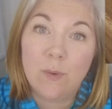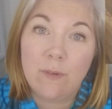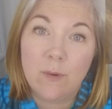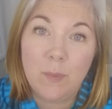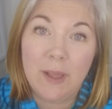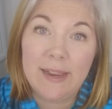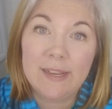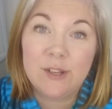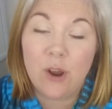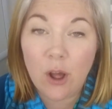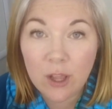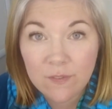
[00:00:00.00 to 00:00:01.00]
We
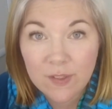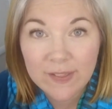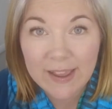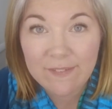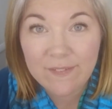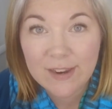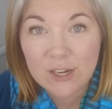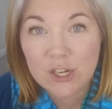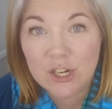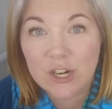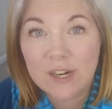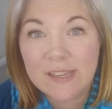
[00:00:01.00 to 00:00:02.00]
replaced all of the light
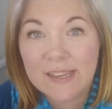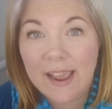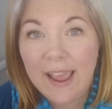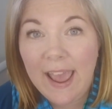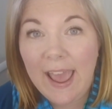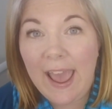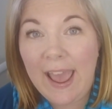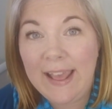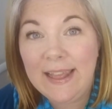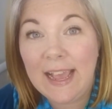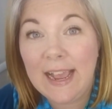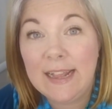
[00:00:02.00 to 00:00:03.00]
fixtures.
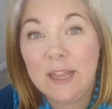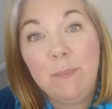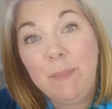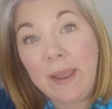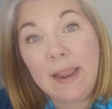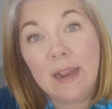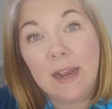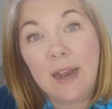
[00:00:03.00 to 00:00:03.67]
And then the big